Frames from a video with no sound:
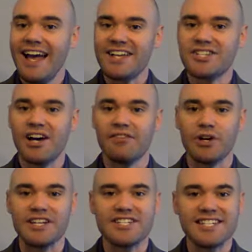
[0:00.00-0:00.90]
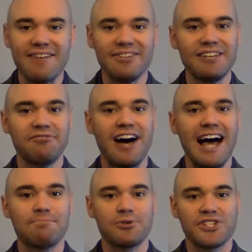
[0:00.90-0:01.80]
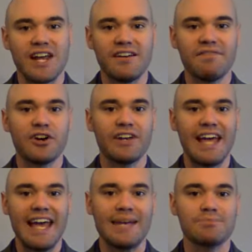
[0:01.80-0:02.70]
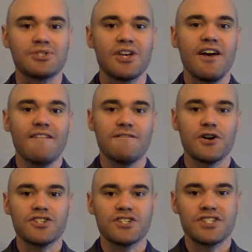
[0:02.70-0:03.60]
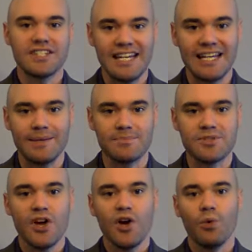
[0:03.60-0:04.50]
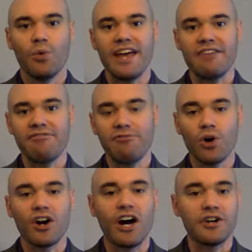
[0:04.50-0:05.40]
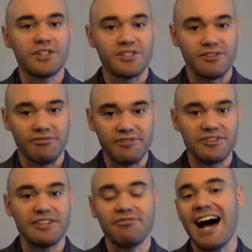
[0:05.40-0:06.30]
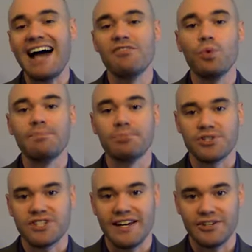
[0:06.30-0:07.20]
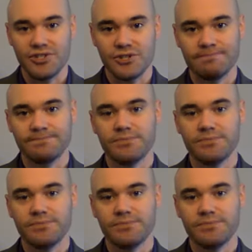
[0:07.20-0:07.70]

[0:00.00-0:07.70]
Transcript: as covering 75% of their games versus teams with a 400 to 55 win percentage.